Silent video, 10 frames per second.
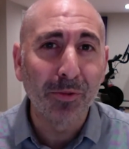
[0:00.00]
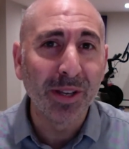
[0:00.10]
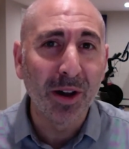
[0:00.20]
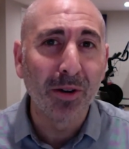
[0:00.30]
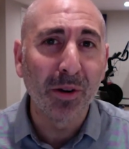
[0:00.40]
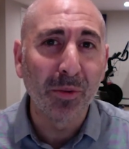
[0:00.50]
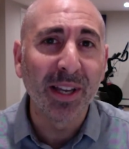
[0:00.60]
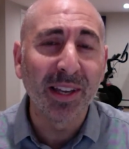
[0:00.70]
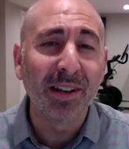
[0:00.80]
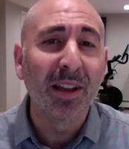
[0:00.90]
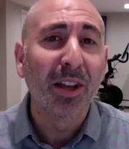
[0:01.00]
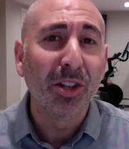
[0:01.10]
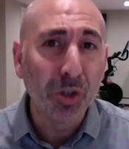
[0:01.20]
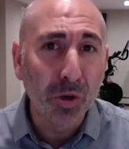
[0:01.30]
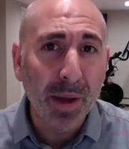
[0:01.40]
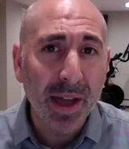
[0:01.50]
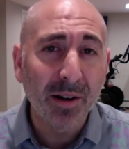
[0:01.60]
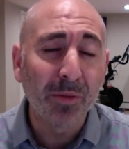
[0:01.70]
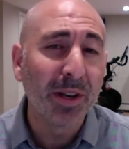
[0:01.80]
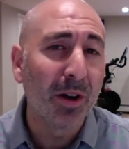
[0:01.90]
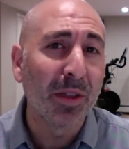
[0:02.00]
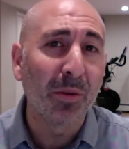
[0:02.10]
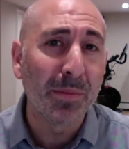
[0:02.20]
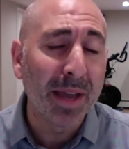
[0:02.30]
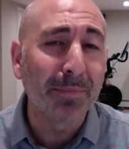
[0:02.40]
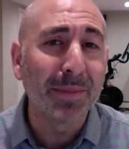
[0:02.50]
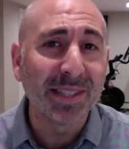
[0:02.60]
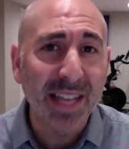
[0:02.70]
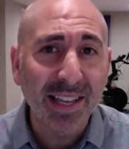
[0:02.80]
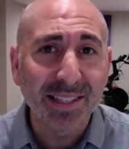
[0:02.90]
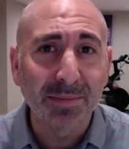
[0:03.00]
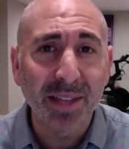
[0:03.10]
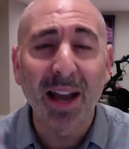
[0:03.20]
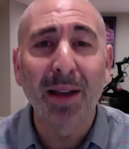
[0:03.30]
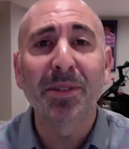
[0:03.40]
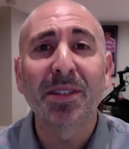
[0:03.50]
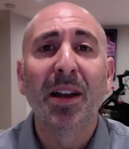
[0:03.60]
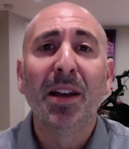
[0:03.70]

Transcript: We know that we could do better. We know that we make mistakes sometimes.